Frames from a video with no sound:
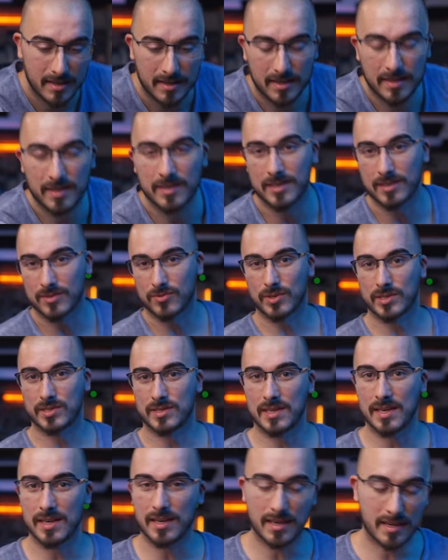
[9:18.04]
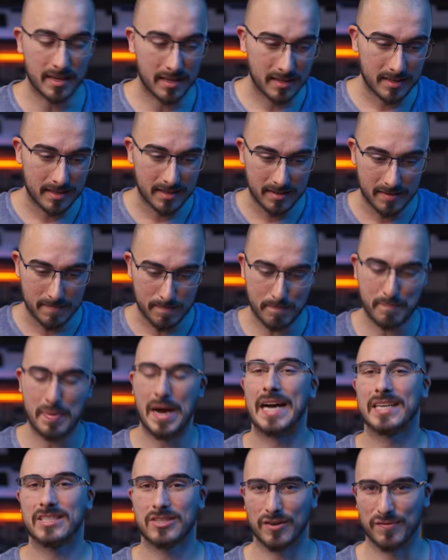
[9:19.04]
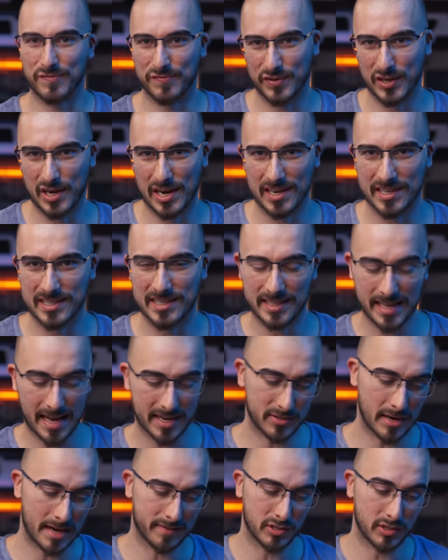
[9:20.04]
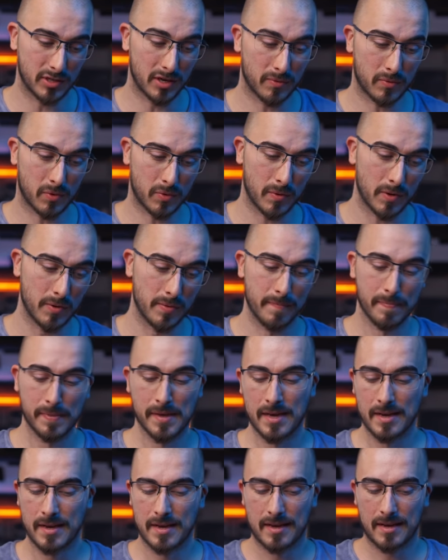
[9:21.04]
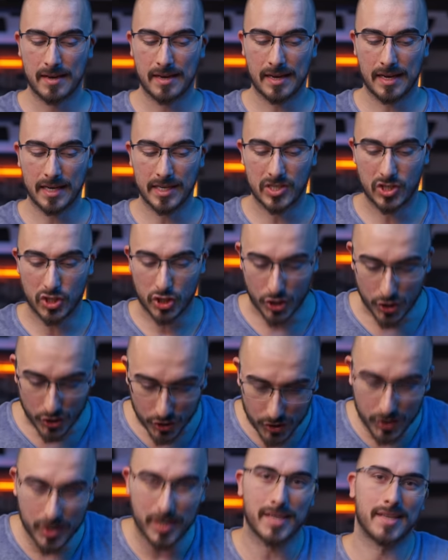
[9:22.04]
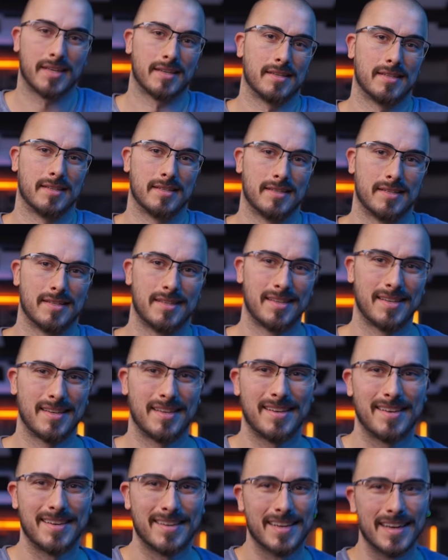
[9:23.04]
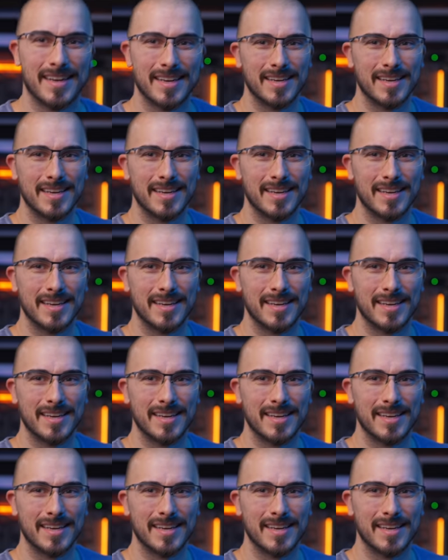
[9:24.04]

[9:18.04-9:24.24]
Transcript: an interesting batch of footage that you have to go through and turn in. Okay,